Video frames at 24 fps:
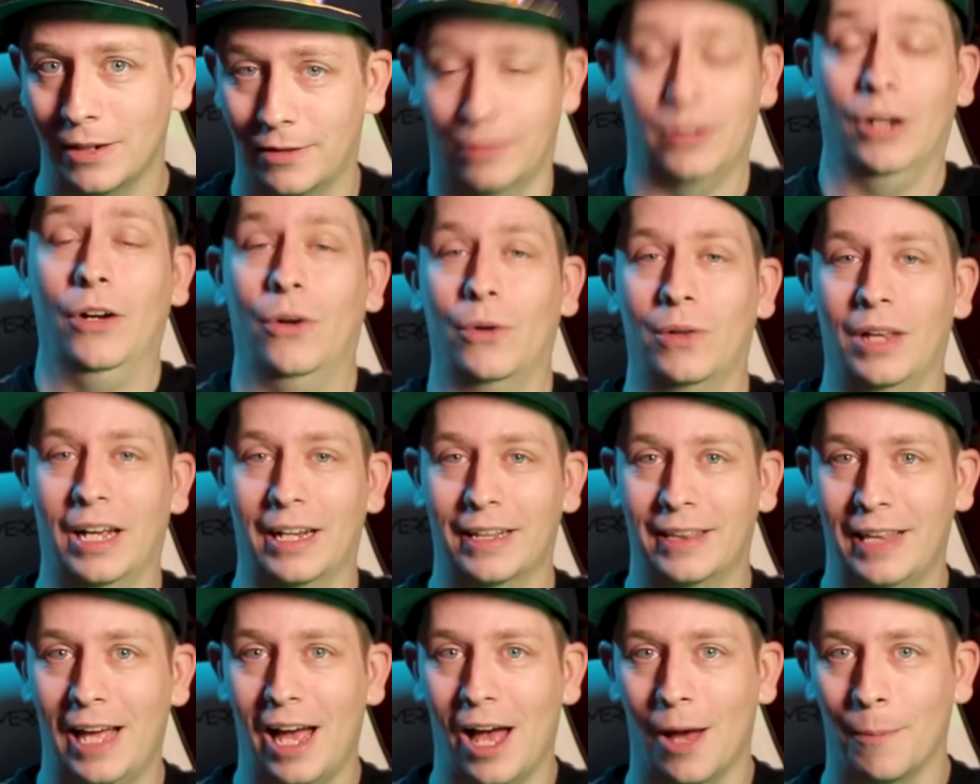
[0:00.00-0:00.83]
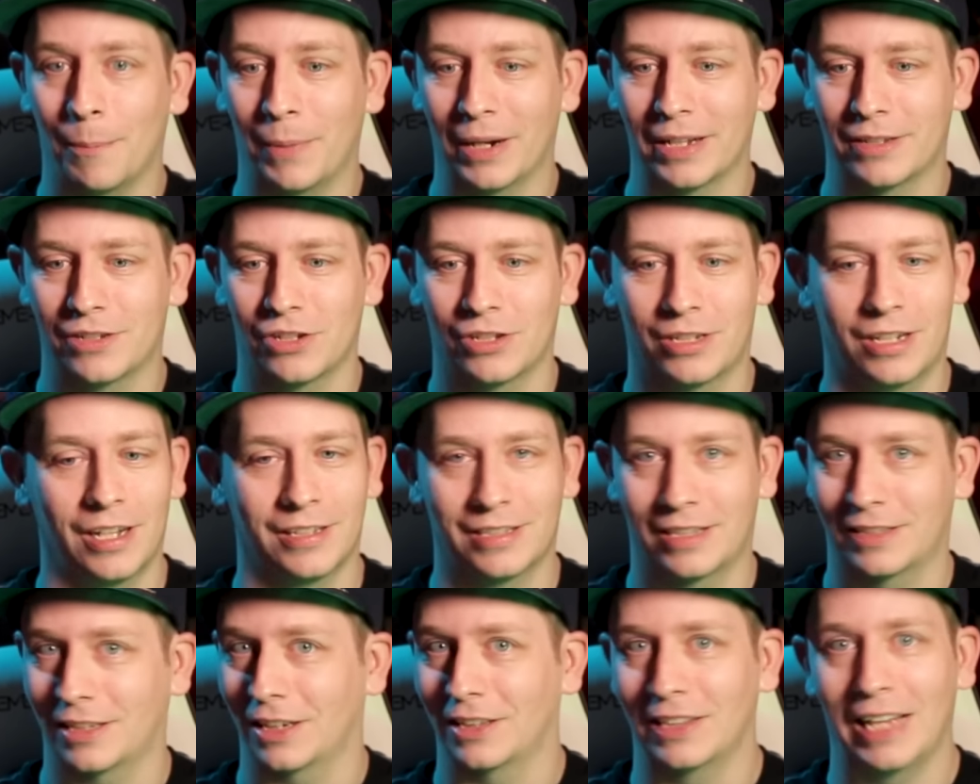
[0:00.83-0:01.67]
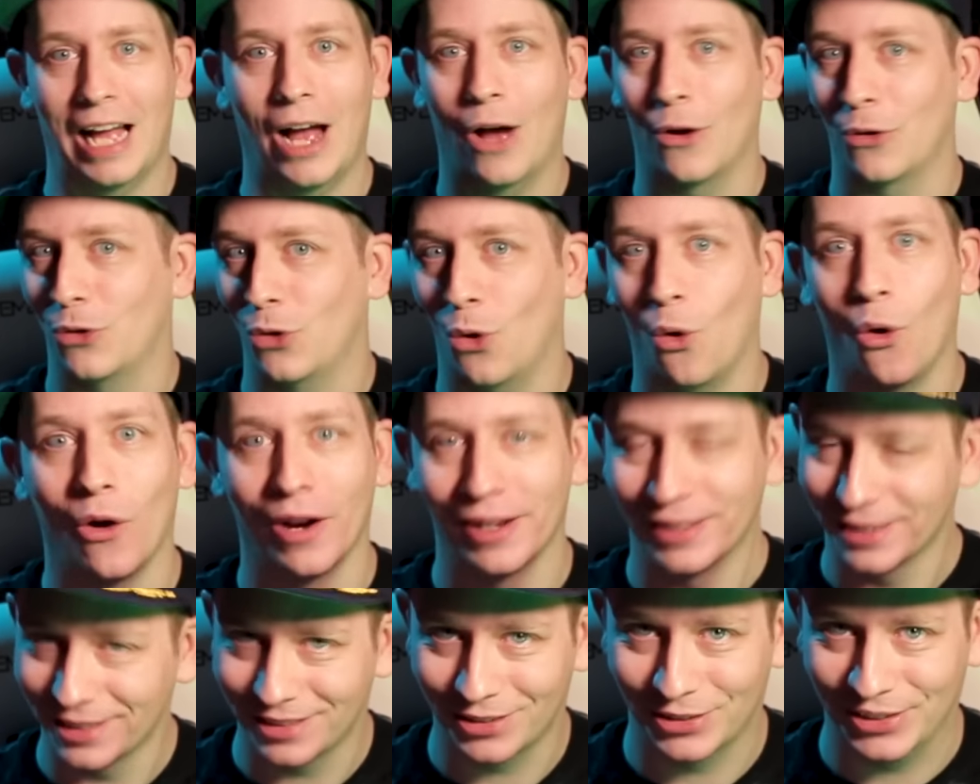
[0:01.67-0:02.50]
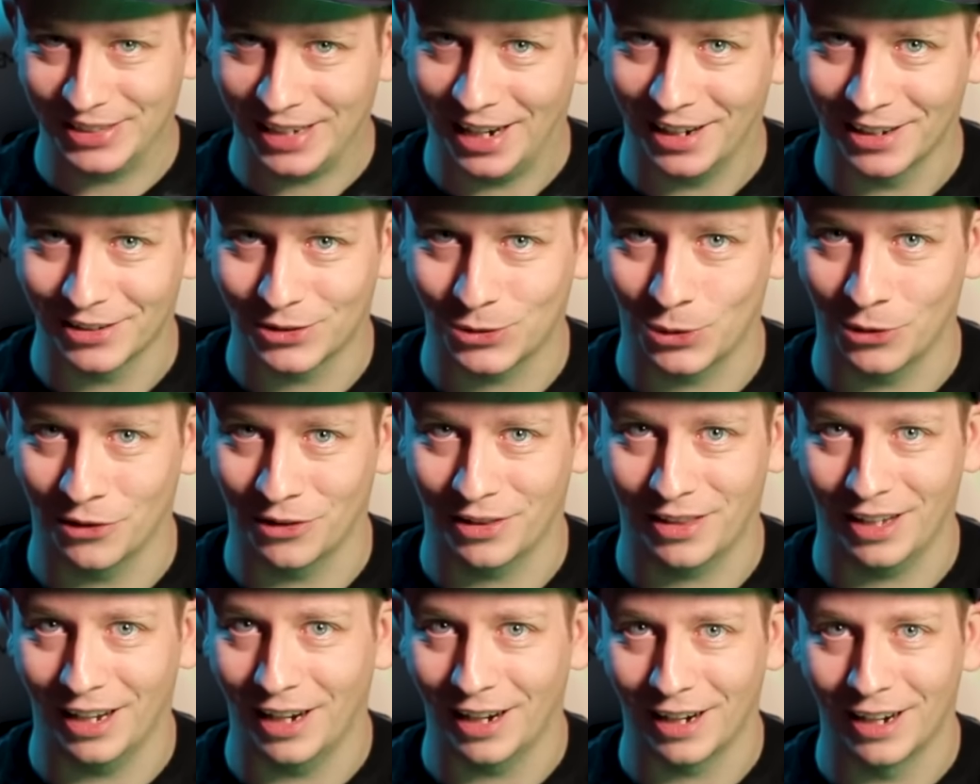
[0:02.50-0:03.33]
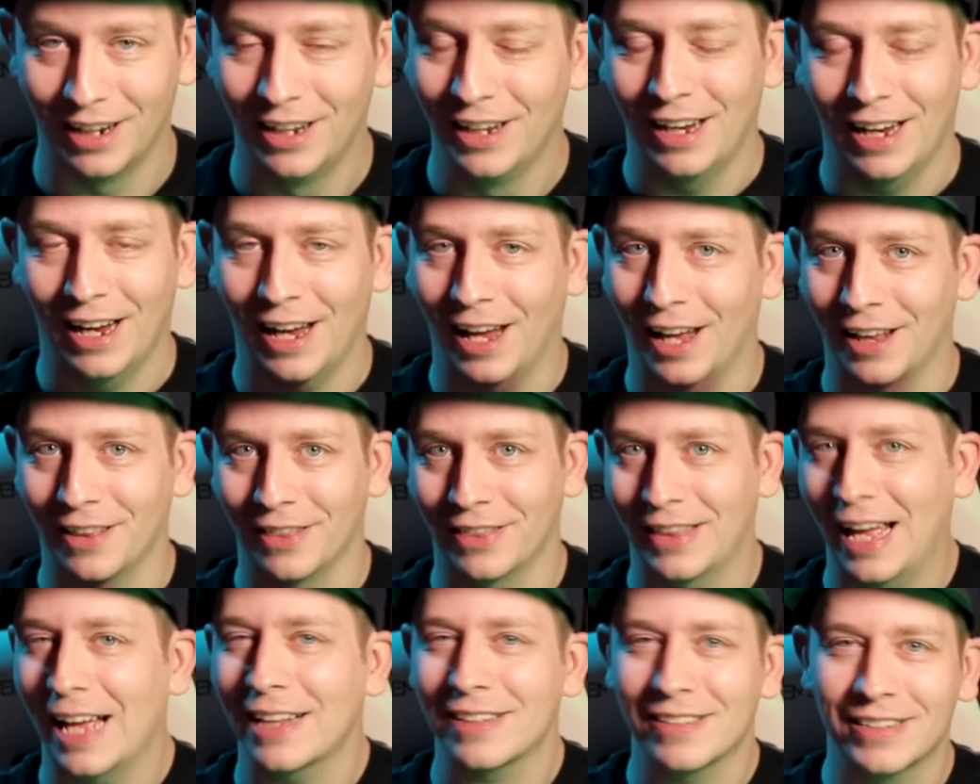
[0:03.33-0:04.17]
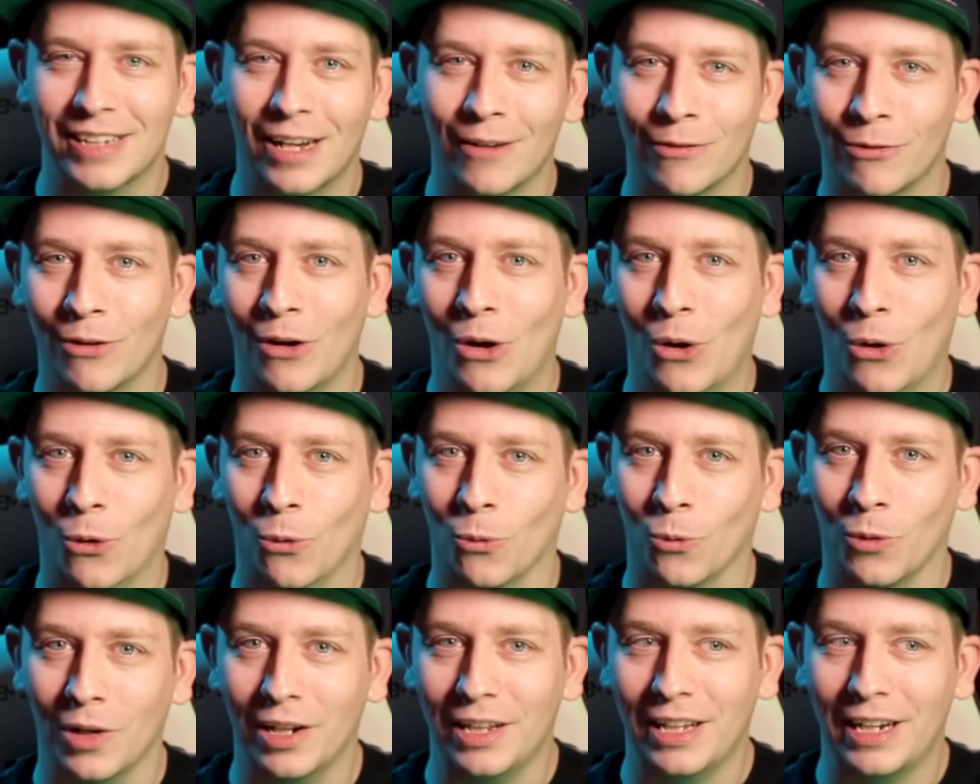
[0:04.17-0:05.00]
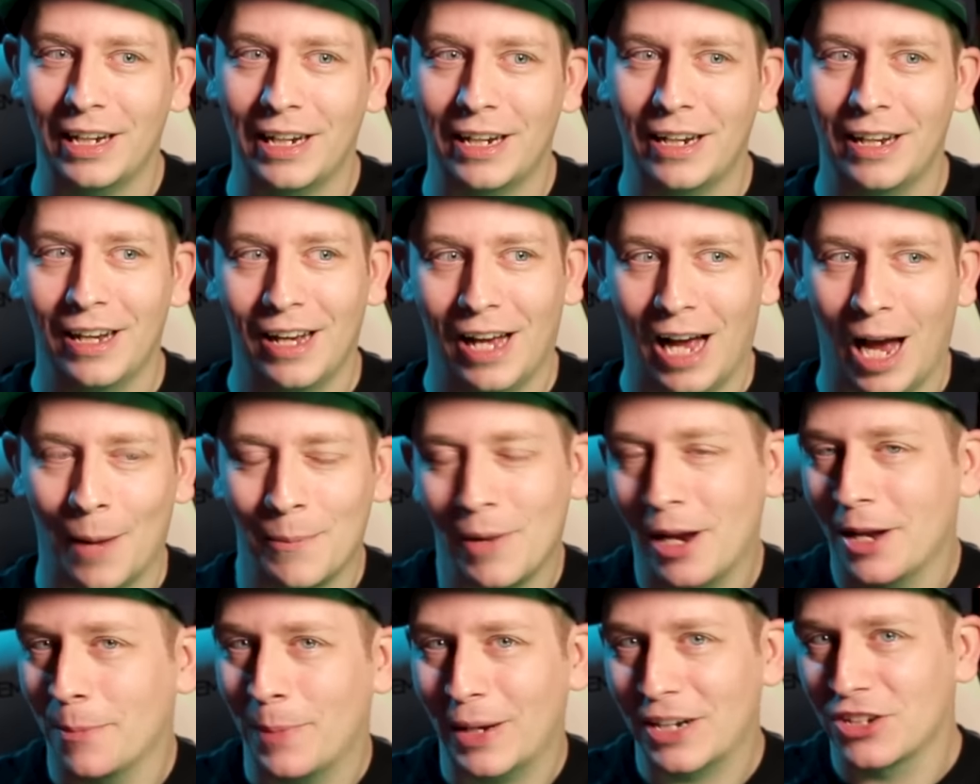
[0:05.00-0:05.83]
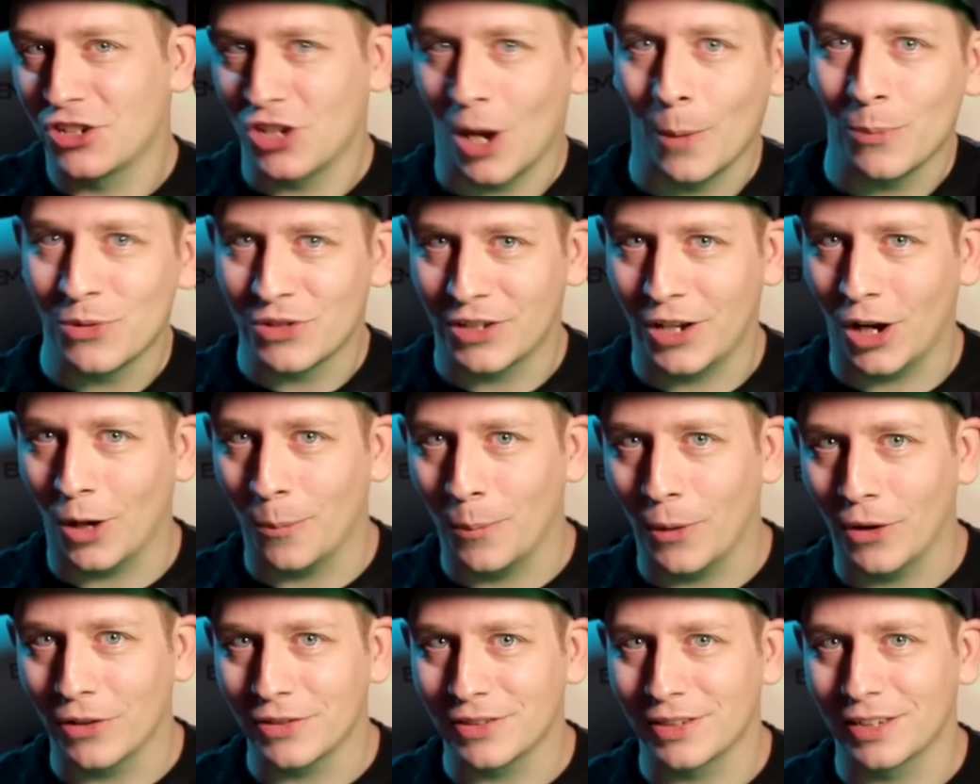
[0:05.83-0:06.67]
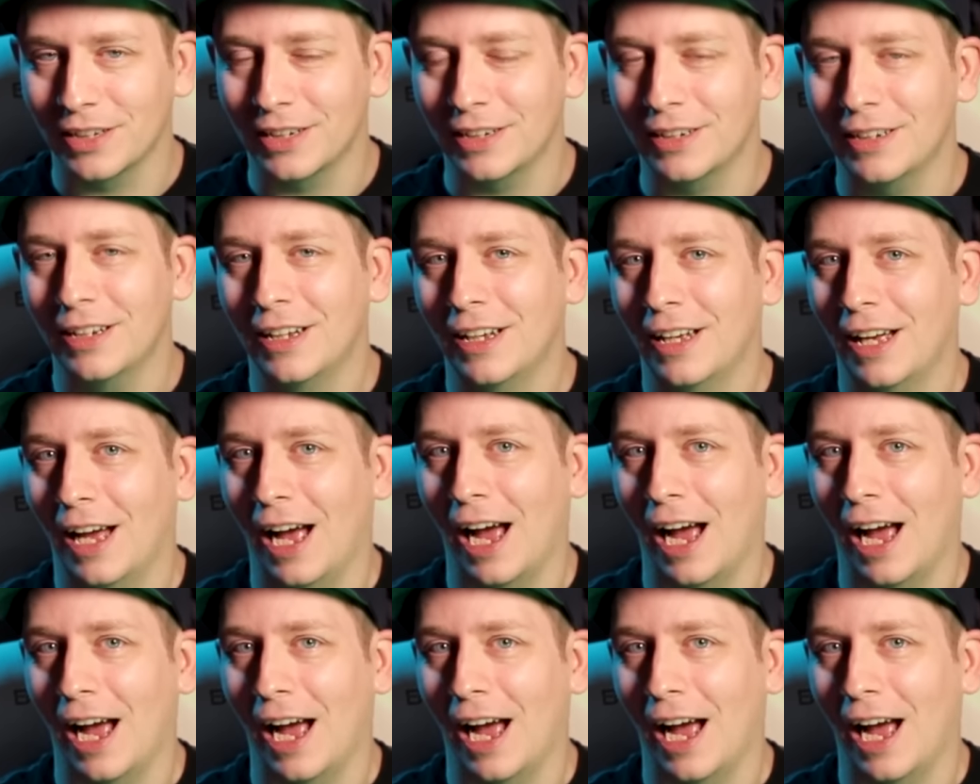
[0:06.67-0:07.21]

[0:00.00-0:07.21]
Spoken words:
go like that, but it's just because it's a loud noise kind of sort of thing. And that stuff really, I'm not a big jump scare person.